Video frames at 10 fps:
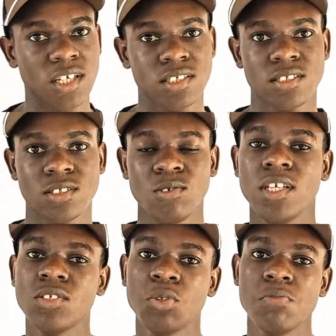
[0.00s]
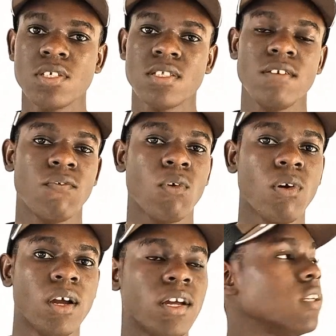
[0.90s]
In case you missed the 3,
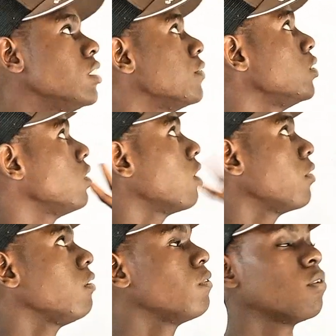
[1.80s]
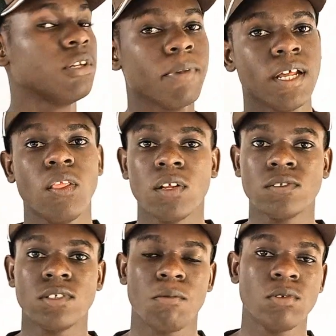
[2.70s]
this is the video card for the 3.
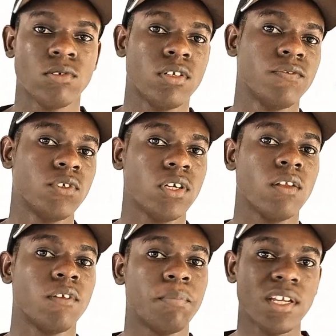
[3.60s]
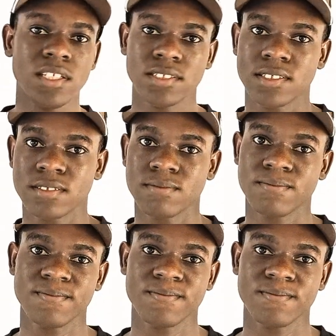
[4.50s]
Just click on this, then you take it to the 3.